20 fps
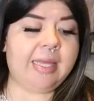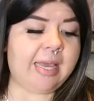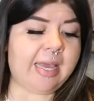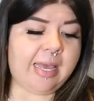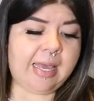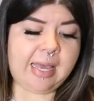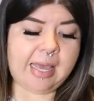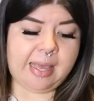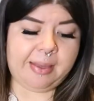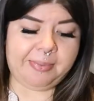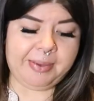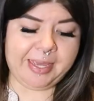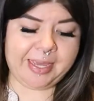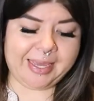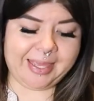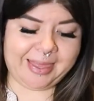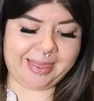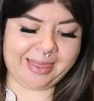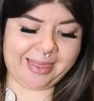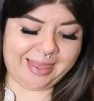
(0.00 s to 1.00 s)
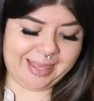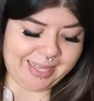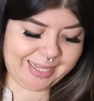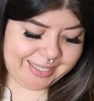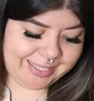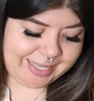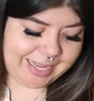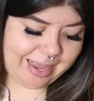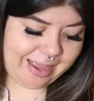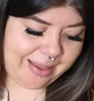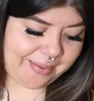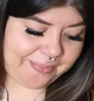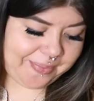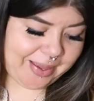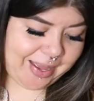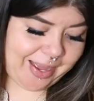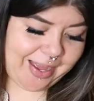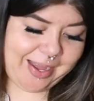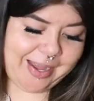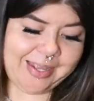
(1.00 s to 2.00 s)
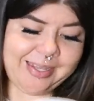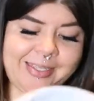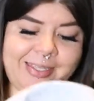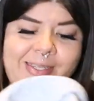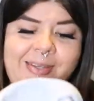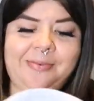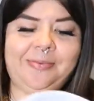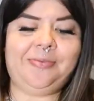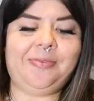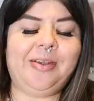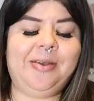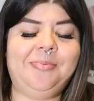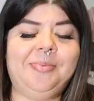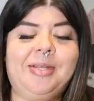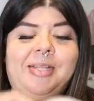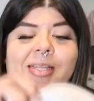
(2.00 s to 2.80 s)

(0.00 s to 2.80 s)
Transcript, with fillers: that, I picked this up also from